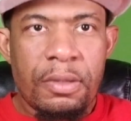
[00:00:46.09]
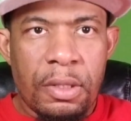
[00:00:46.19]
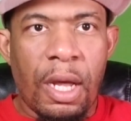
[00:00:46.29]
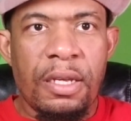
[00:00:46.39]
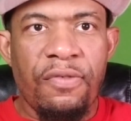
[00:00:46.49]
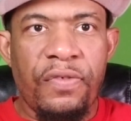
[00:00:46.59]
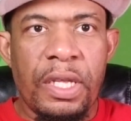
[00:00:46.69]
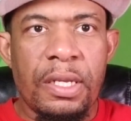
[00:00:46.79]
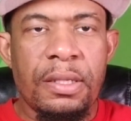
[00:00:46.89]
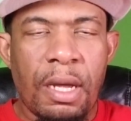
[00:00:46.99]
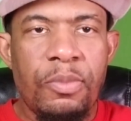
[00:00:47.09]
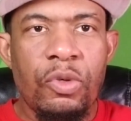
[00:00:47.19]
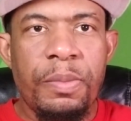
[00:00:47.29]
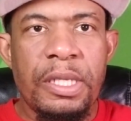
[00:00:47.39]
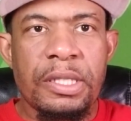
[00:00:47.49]
undefeated
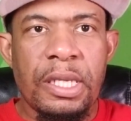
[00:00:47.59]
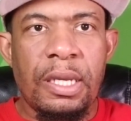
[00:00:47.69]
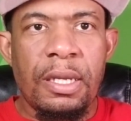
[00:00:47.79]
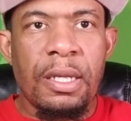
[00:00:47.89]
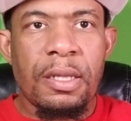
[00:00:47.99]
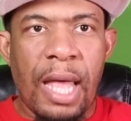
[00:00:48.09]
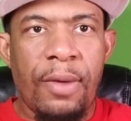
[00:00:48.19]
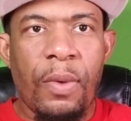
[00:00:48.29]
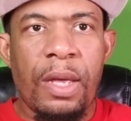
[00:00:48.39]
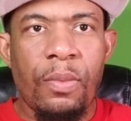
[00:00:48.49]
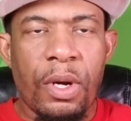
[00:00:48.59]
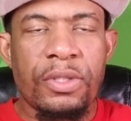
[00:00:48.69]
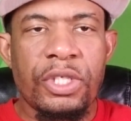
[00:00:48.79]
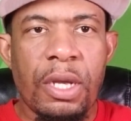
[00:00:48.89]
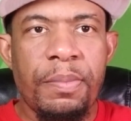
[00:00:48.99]
WBC lightweight world
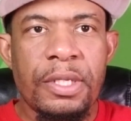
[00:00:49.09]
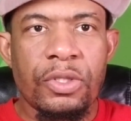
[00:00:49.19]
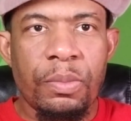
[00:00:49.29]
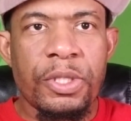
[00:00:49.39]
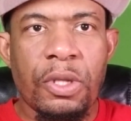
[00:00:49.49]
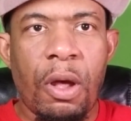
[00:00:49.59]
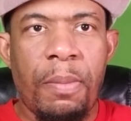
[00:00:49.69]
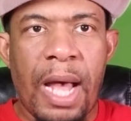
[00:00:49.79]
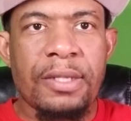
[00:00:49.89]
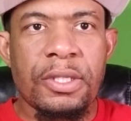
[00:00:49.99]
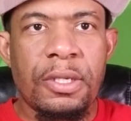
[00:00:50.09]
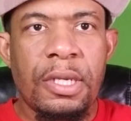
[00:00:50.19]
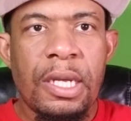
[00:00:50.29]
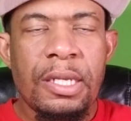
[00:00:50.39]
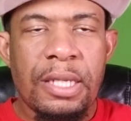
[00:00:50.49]
champion superstar boxer
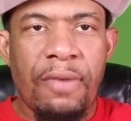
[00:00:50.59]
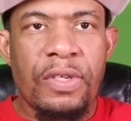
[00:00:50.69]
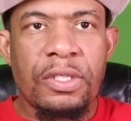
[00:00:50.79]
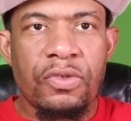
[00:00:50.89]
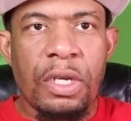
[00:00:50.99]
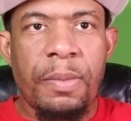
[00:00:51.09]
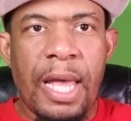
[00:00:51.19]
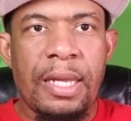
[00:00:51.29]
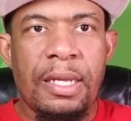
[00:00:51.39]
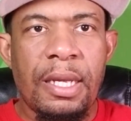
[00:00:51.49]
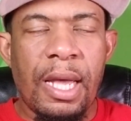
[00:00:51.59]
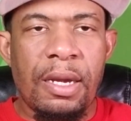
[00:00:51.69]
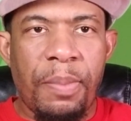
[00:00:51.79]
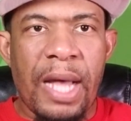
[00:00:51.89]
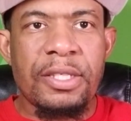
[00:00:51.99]
Devin the Dream Haney and
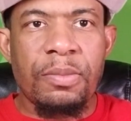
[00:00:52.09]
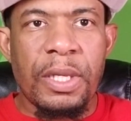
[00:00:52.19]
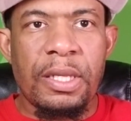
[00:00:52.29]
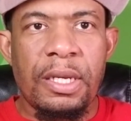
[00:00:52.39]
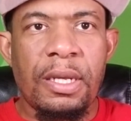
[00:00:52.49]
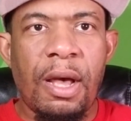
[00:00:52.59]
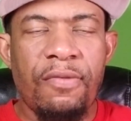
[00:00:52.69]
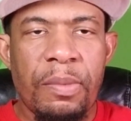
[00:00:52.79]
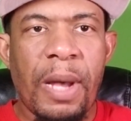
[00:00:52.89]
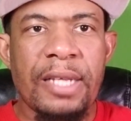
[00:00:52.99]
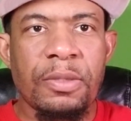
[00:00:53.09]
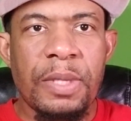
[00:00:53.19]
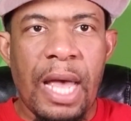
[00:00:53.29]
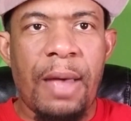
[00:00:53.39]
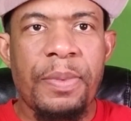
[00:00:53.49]
the possibility of it
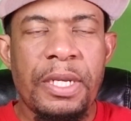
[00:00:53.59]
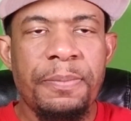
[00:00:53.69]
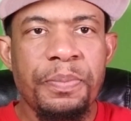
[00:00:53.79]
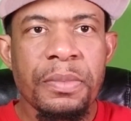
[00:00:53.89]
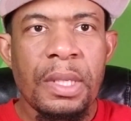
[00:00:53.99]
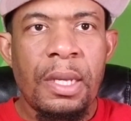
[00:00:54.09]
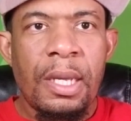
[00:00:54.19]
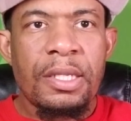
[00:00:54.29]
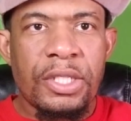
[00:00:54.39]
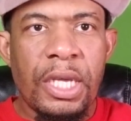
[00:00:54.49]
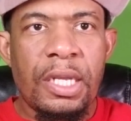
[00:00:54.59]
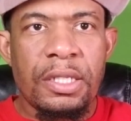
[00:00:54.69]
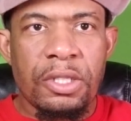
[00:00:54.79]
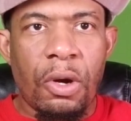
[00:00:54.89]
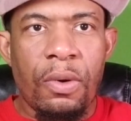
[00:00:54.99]
possibly happening, seeing
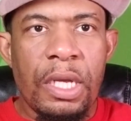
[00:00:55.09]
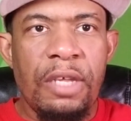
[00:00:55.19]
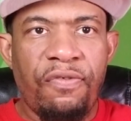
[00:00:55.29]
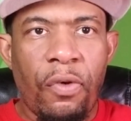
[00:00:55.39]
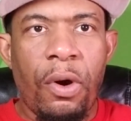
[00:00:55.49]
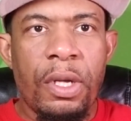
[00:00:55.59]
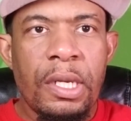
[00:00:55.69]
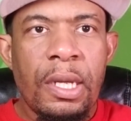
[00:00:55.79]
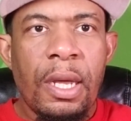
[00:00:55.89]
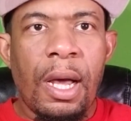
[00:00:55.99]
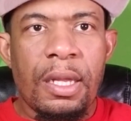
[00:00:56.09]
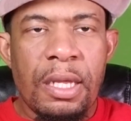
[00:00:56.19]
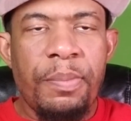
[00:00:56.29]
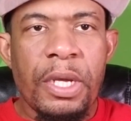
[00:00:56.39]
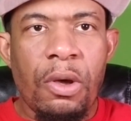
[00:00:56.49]
as though he fought
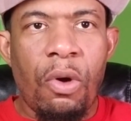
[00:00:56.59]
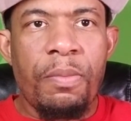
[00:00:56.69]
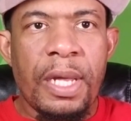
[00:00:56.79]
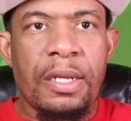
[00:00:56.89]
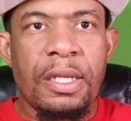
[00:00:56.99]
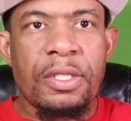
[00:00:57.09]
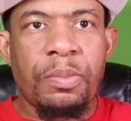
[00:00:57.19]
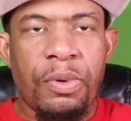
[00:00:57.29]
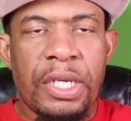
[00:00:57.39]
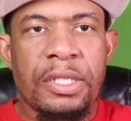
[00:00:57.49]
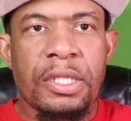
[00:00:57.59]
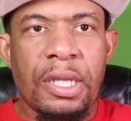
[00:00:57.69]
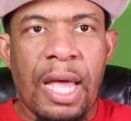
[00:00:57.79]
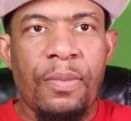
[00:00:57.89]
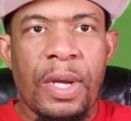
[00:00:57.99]
Olympic gold medalist, British
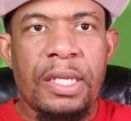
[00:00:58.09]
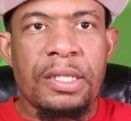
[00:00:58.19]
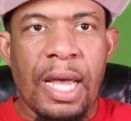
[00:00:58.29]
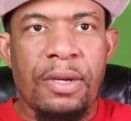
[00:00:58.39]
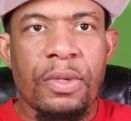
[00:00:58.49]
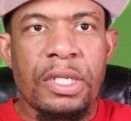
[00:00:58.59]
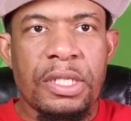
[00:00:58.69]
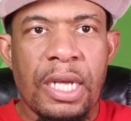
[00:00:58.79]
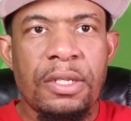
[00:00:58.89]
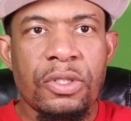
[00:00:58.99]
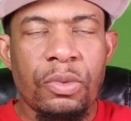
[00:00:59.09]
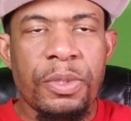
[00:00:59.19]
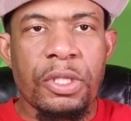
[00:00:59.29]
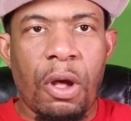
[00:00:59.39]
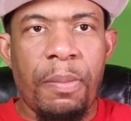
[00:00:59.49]
lightweight title contender
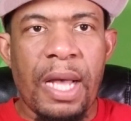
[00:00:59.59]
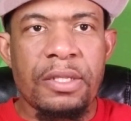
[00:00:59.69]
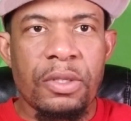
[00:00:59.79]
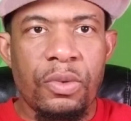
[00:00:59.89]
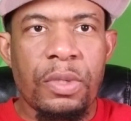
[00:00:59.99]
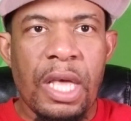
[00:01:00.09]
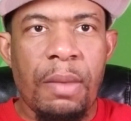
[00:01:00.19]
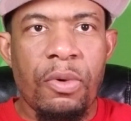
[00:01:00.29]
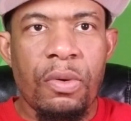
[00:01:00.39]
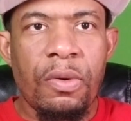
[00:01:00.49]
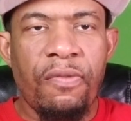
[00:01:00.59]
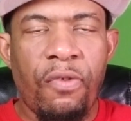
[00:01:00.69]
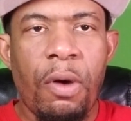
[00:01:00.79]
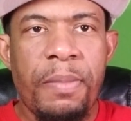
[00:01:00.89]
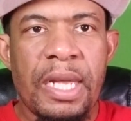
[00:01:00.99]
superstar boxer Luke Campbell
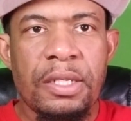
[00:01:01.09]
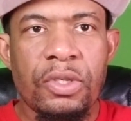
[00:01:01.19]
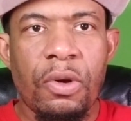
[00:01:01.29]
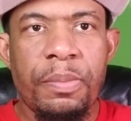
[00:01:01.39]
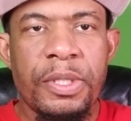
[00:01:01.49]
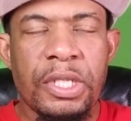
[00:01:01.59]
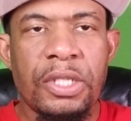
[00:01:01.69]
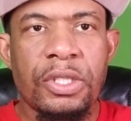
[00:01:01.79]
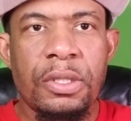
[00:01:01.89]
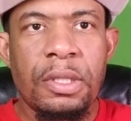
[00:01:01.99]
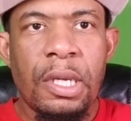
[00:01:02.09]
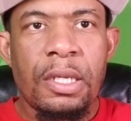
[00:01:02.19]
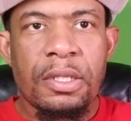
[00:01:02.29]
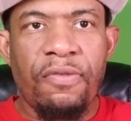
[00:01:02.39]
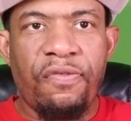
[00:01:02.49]
for a mandatory position
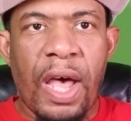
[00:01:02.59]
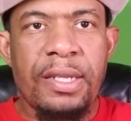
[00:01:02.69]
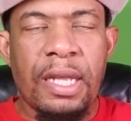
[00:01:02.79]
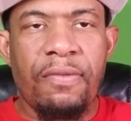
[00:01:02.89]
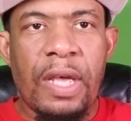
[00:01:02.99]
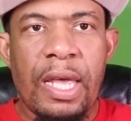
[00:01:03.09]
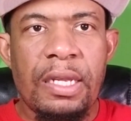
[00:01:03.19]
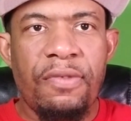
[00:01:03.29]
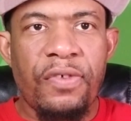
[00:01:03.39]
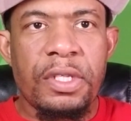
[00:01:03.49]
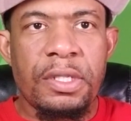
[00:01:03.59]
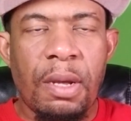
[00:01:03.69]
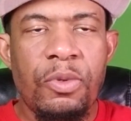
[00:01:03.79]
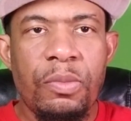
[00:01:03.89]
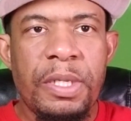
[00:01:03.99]
to fight Devin Haney for the
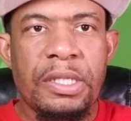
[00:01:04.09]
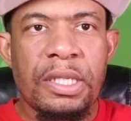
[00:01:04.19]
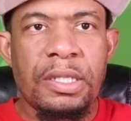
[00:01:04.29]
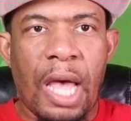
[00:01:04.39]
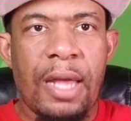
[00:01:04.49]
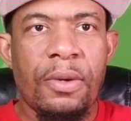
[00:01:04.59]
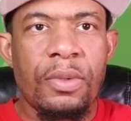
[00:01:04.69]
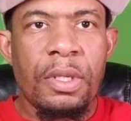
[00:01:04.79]
WBC title,